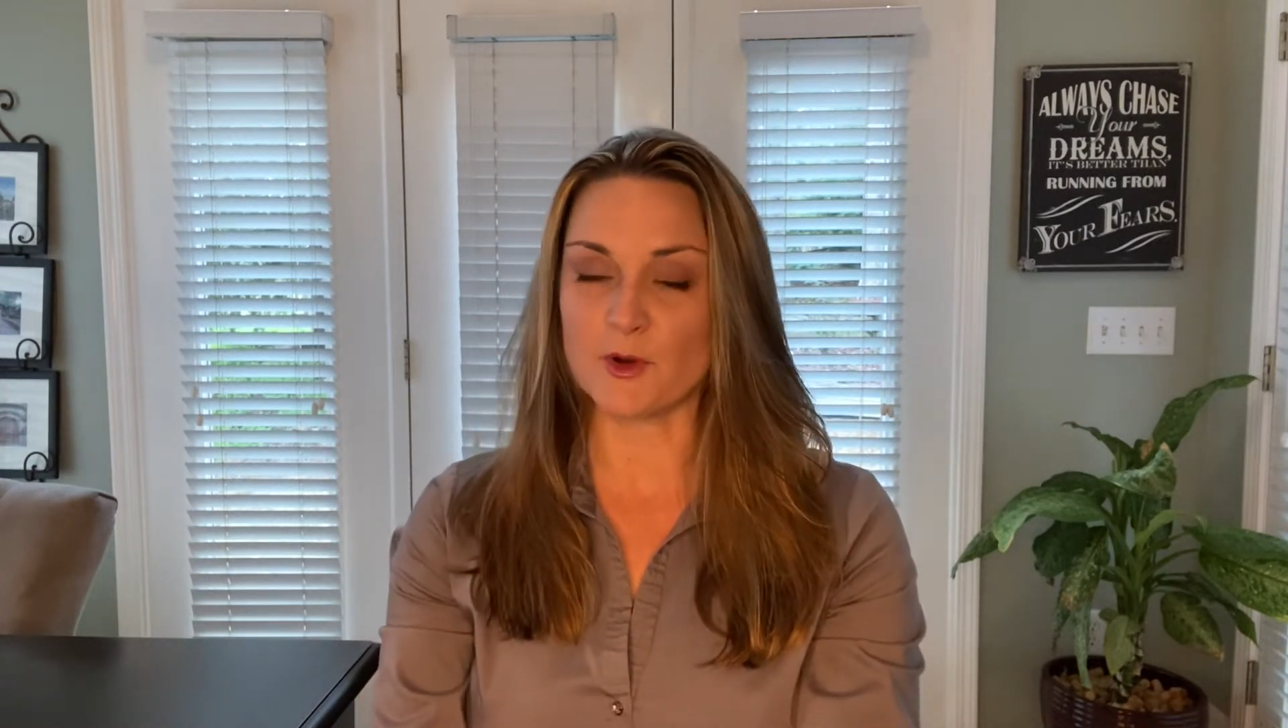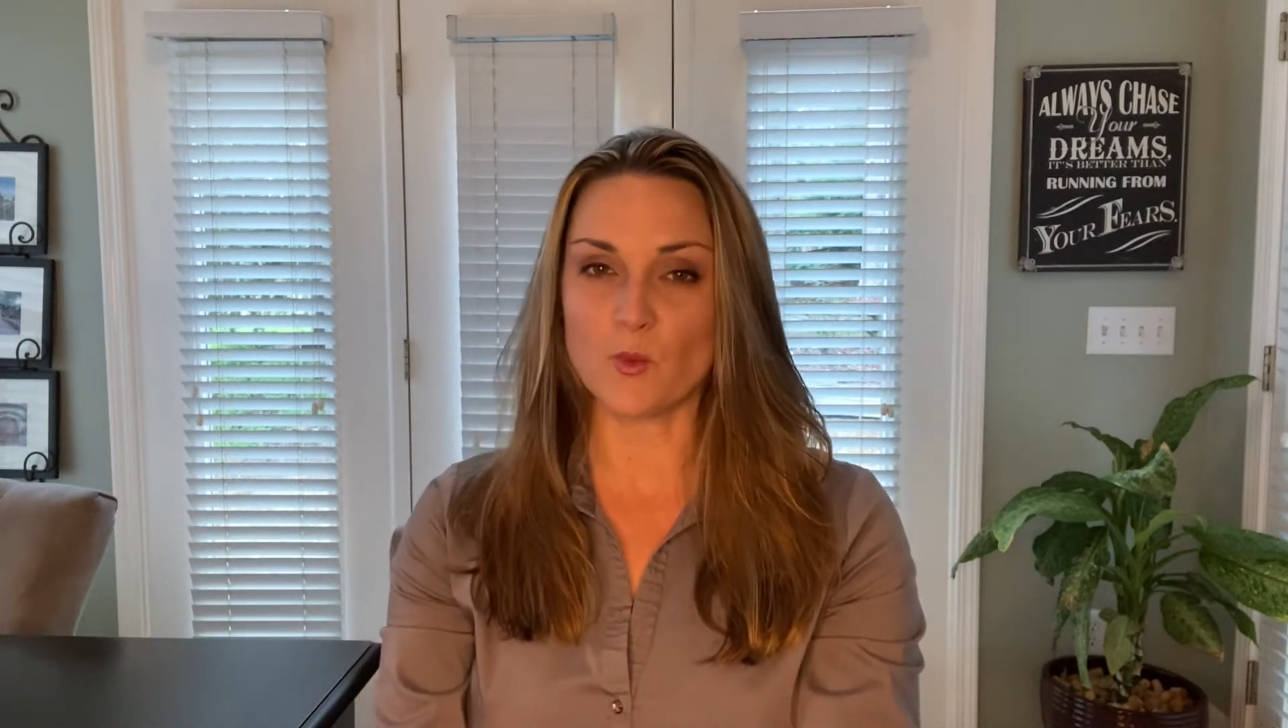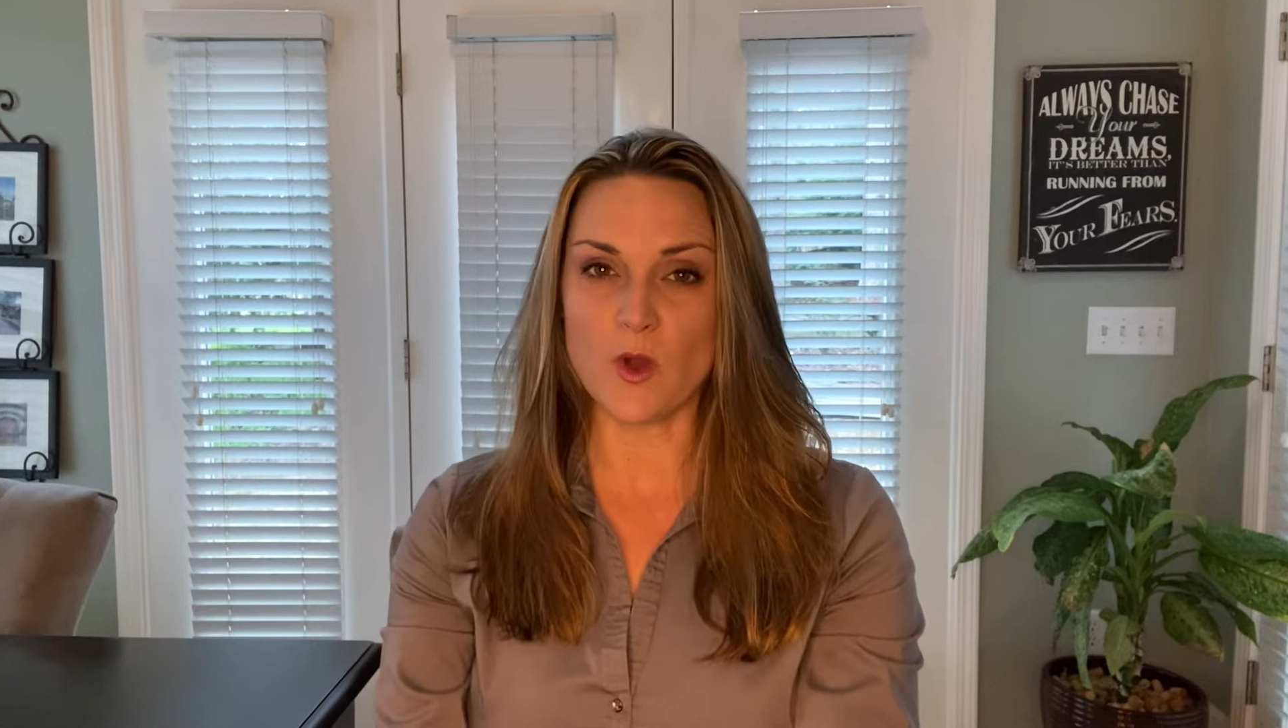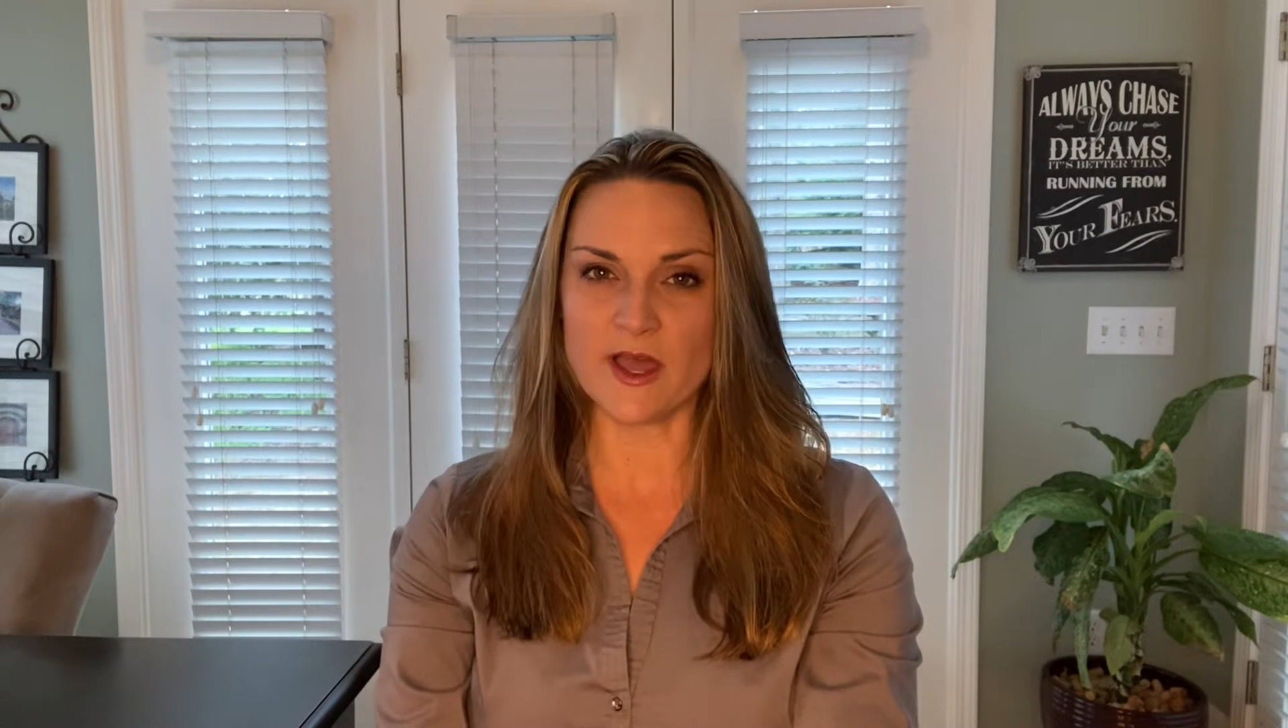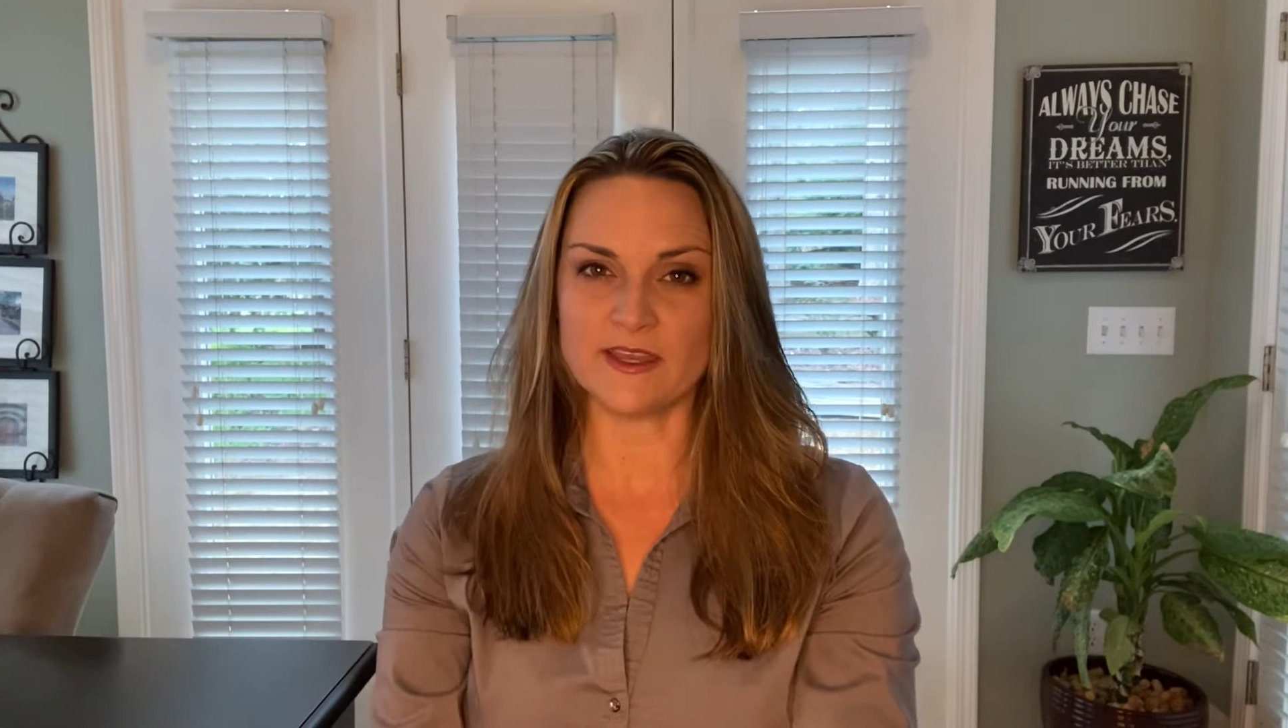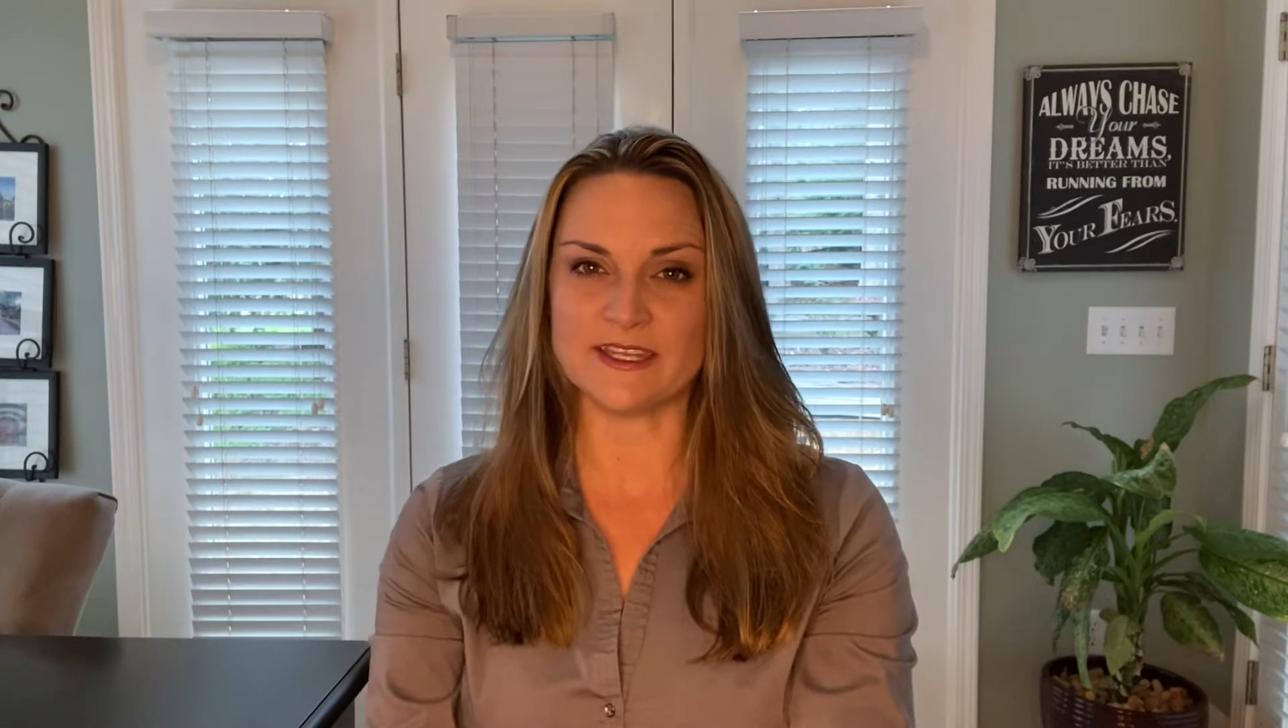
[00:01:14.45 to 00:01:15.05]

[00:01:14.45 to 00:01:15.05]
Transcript: 1